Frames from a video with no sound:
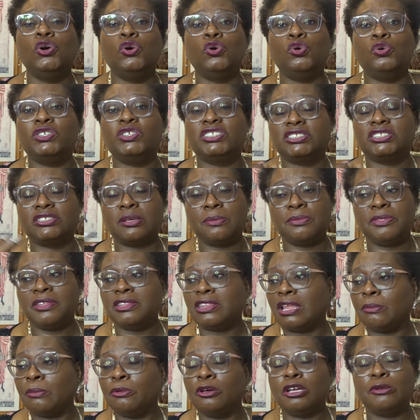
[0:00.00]
or
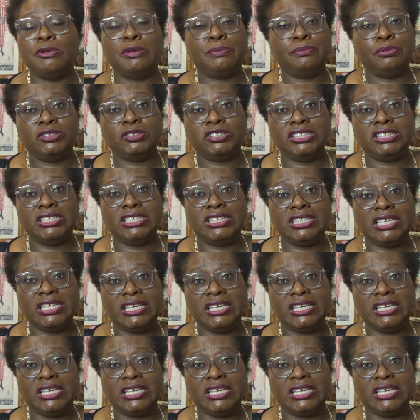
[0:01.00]
something that I'm going to be putting in the